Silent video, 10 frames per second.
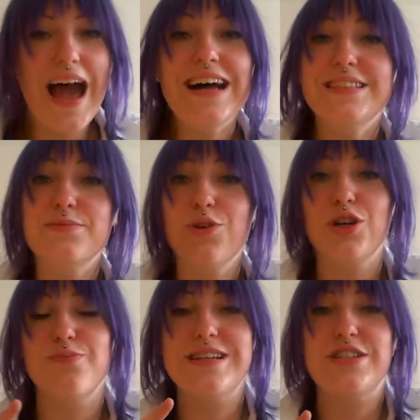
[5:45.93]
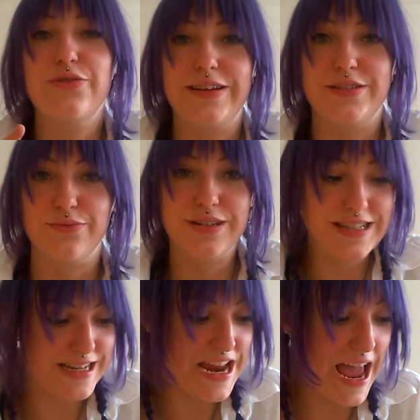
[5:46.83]
As Mortmain threatened
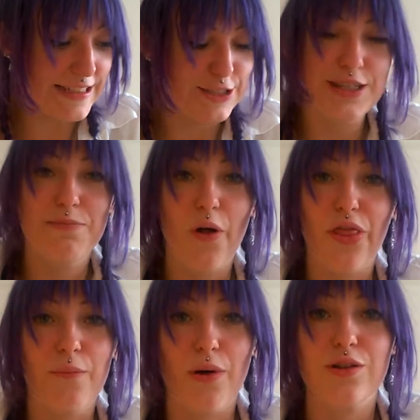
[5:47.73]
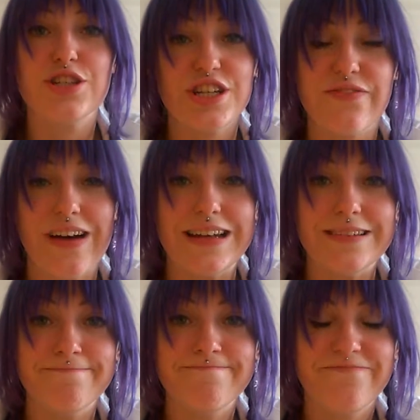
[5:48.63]
with, he actually bought up all the
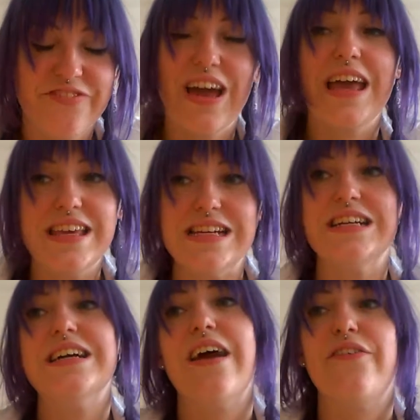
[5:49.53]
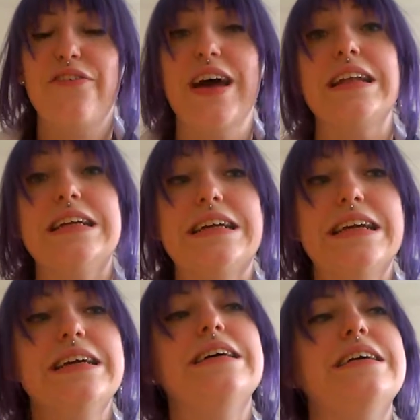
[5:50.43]
Ying Feng,